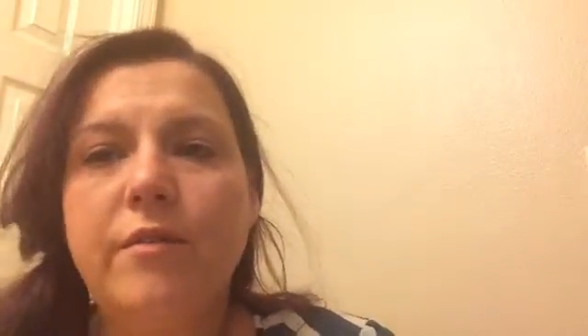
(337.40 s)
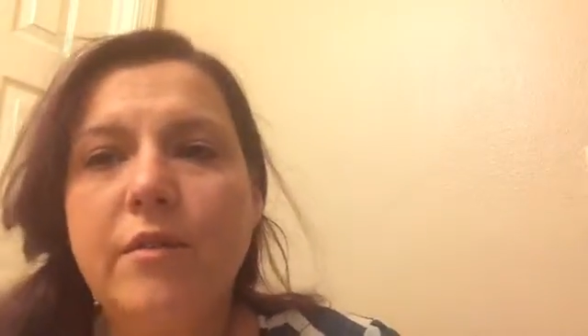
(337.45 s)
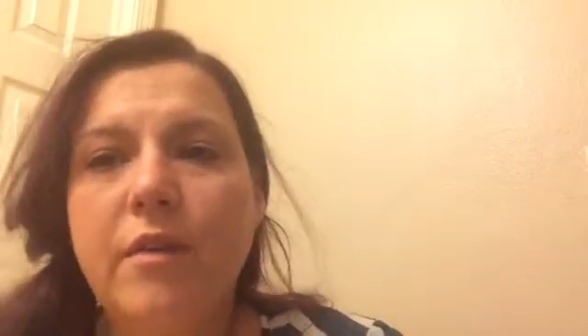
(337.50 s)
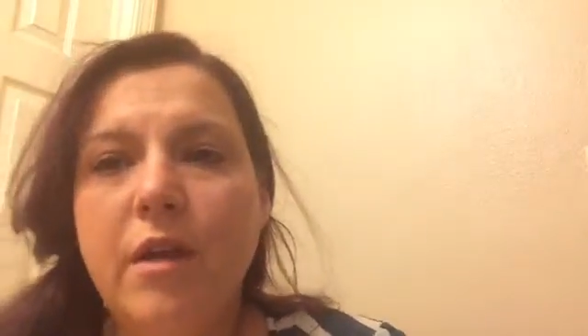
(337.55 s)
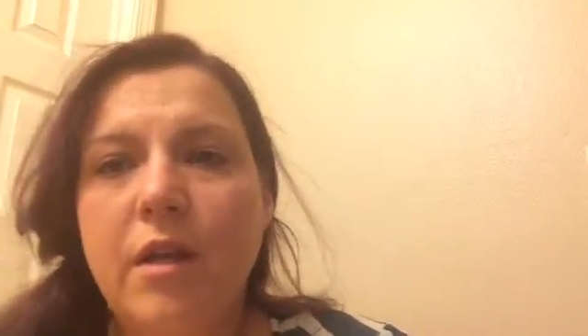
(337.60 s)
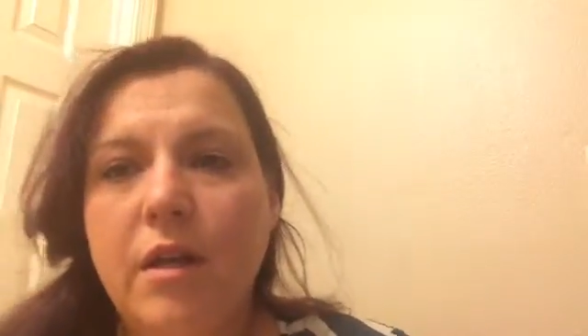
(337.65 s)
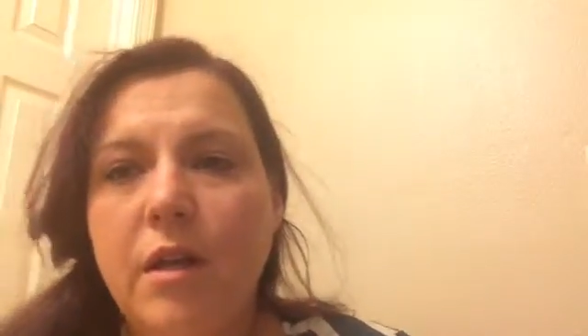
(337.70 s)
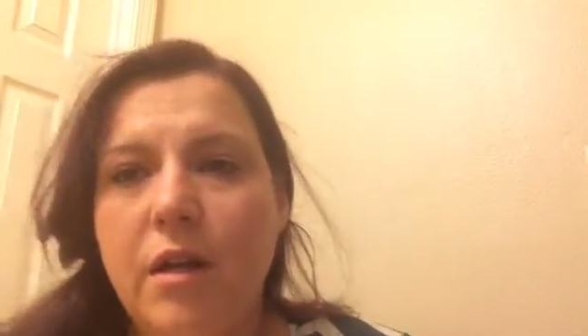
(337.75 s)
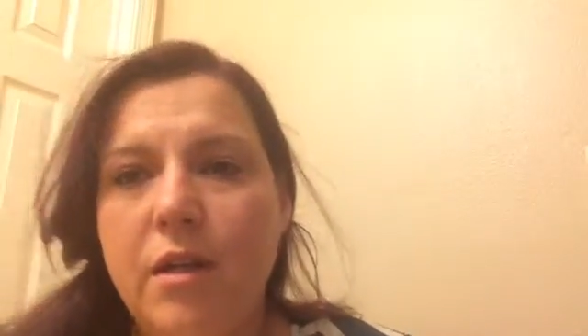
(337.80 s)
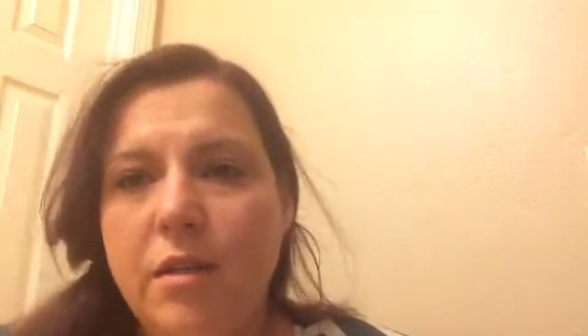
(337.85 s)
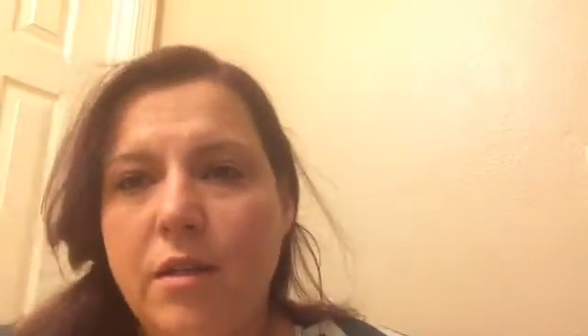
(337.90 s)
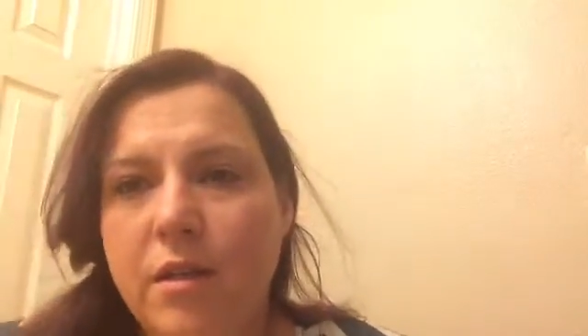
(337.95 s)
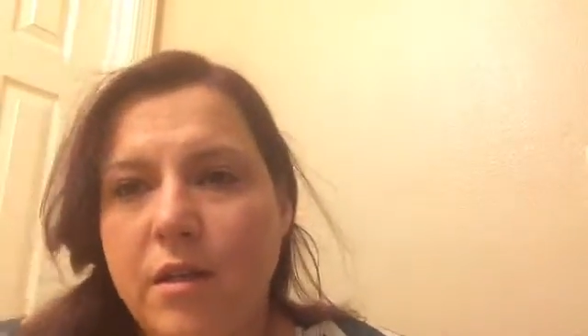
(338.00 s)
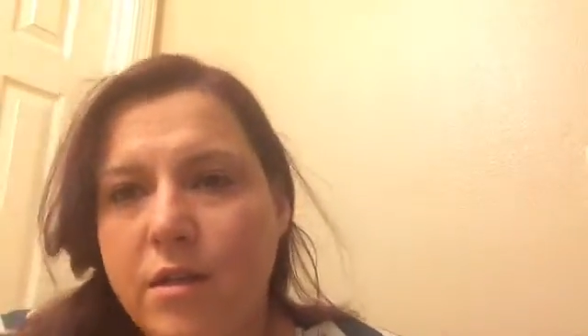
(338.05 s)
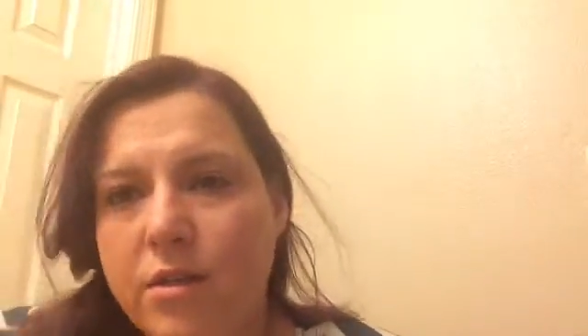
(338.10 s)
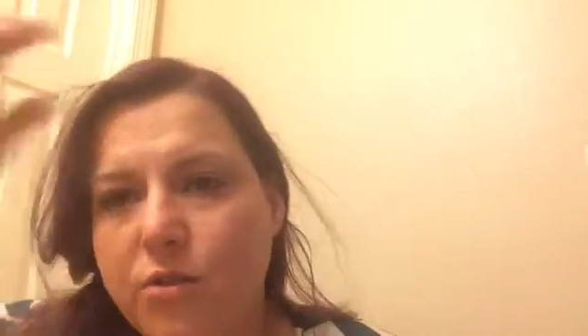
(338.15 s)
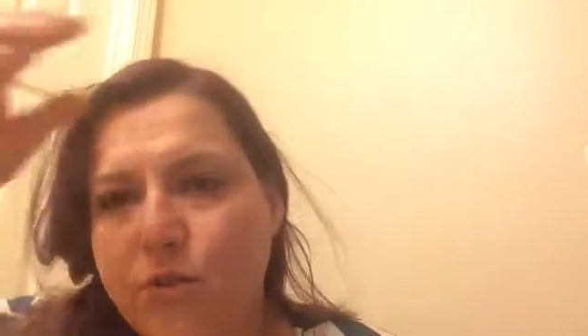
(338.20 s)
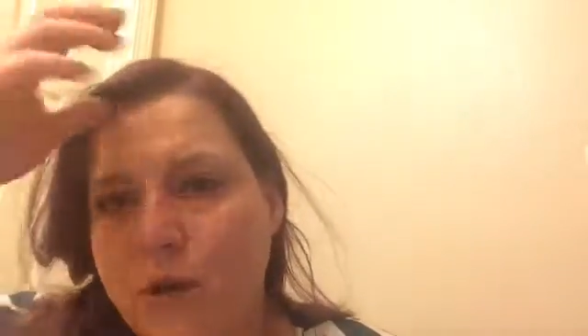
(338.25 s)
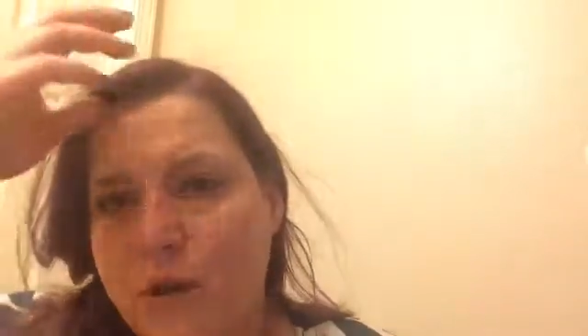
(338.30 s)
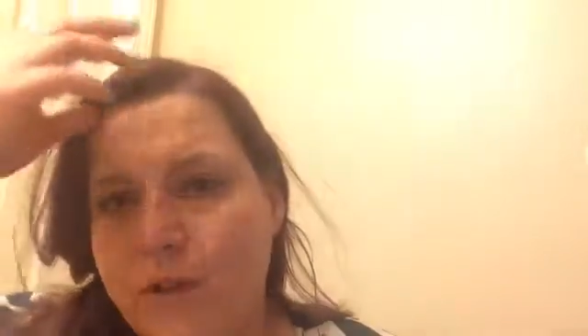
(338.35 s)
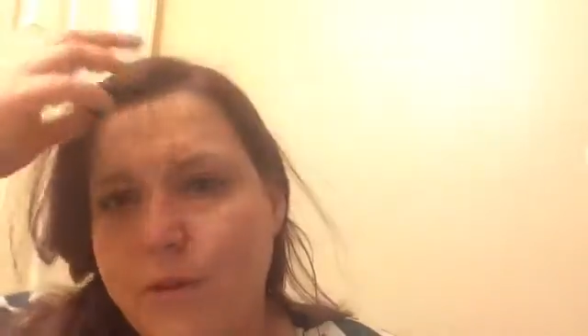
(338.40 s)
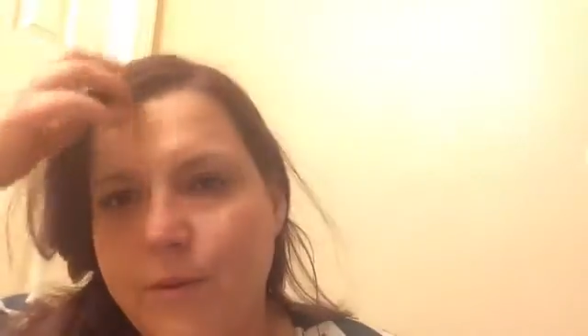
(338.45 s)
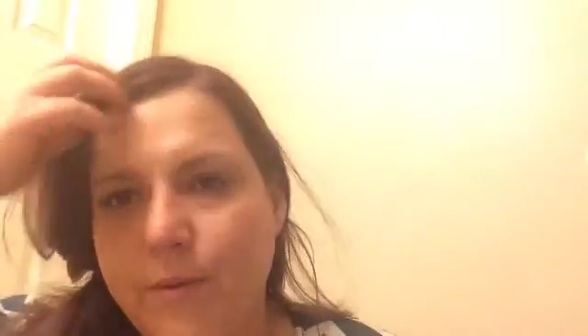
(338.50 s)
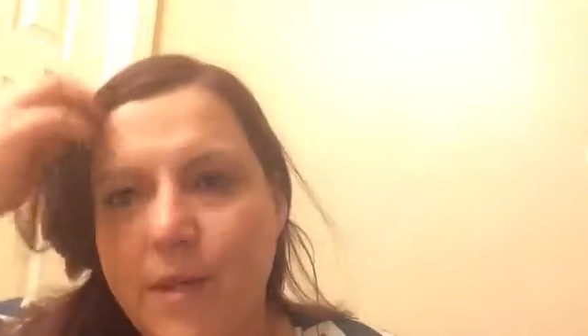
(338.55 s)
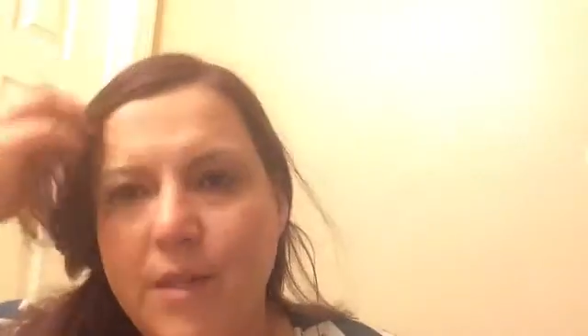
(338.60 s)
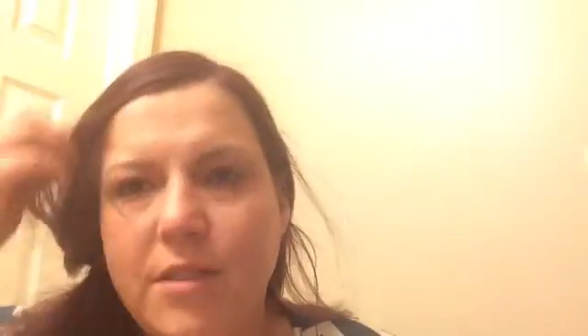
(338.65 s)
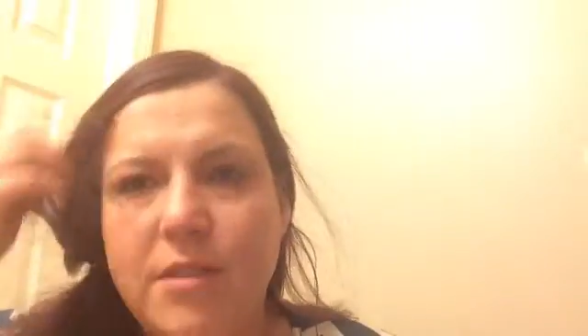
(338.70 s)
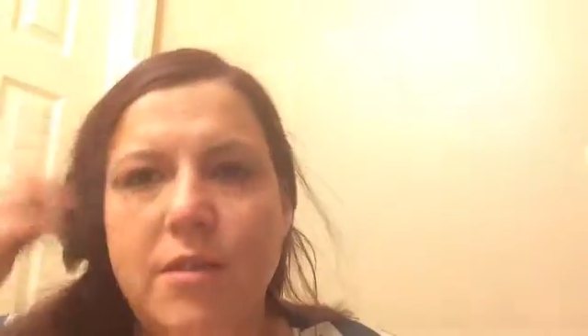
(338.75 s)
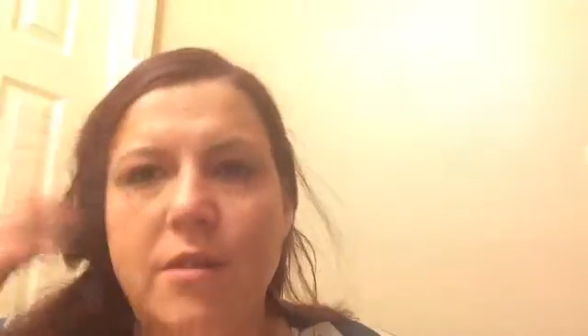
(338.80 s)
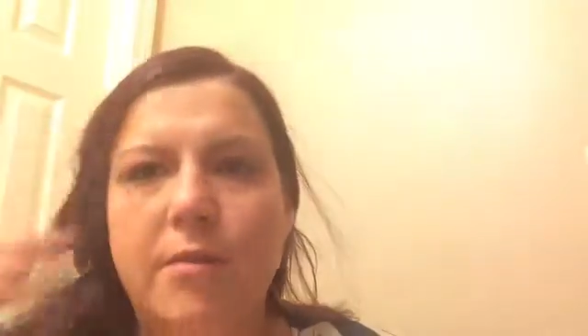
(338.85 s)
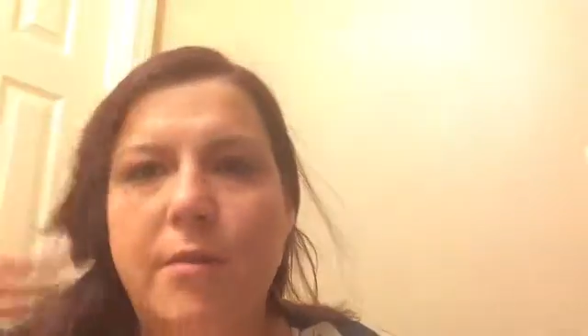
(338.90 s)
and I'll let it dry the rest